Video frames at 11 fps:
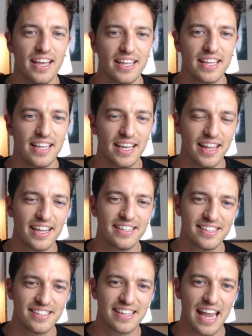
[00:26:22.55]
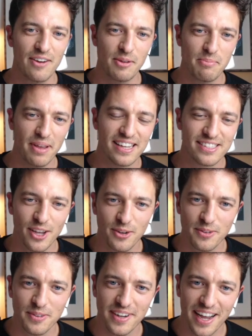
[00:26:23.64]
Yeah, that is the scary bit.
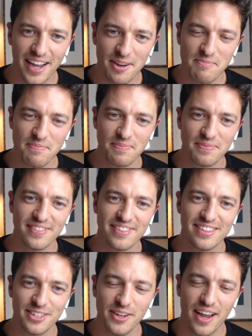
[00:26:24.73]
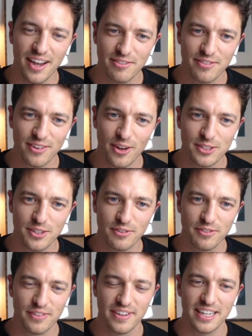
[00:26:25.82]
So, do you have lots
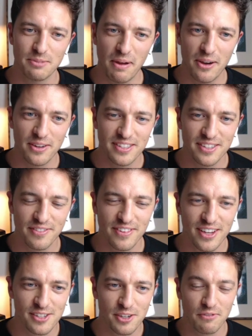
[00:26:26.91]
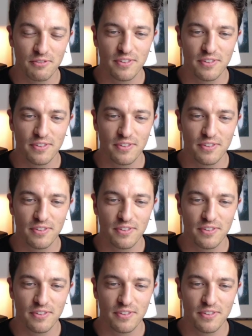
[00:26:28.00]
of experience as a